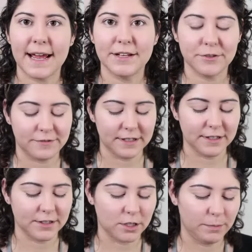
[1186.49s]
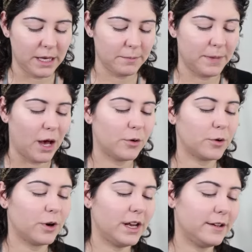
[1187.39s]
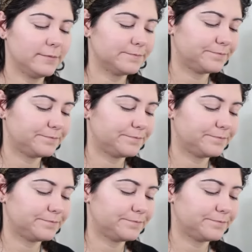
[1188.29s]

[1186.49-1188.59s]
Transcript: and you feel a little bit powdery,